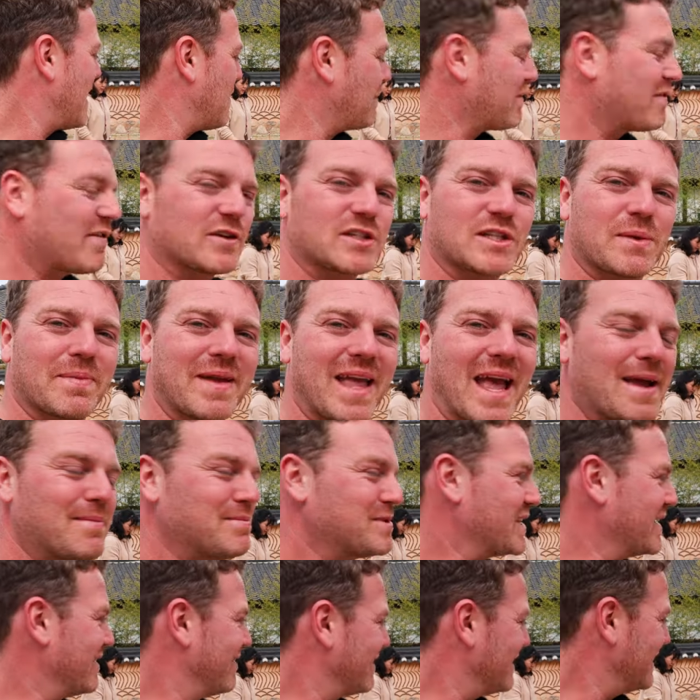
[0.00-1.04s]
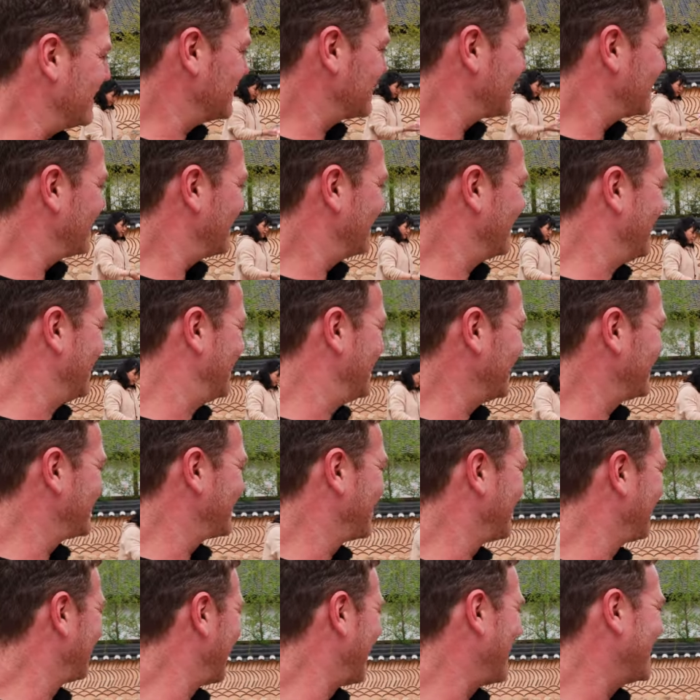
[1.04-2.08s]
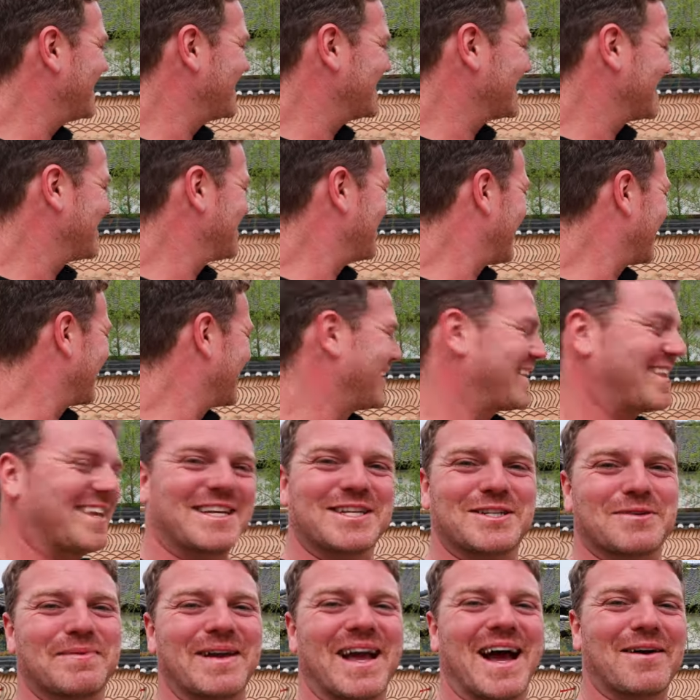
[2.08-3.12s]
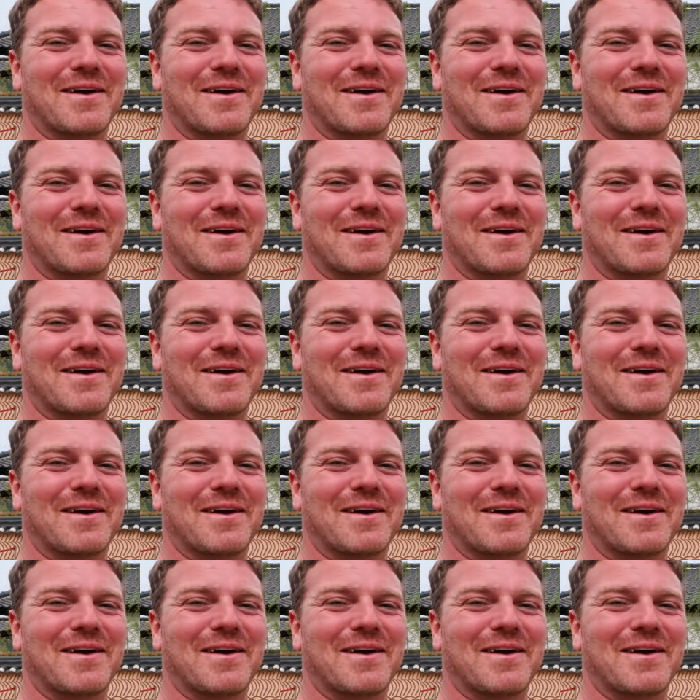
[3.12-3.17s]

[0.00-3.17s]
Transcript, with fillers: We've got some games here, and these, these two ladies are trying to teach